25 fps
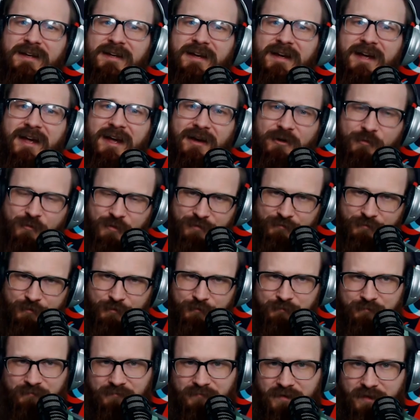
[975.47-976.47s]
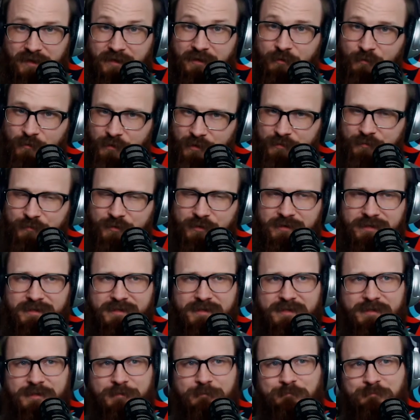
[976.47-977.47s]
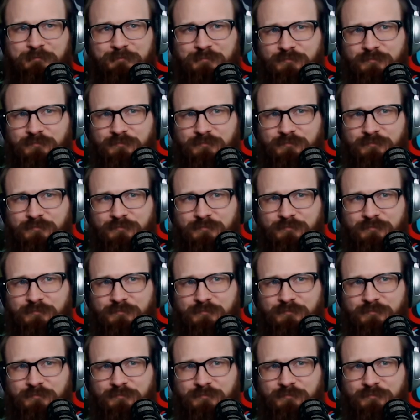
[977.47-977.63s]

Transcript: However, it was released.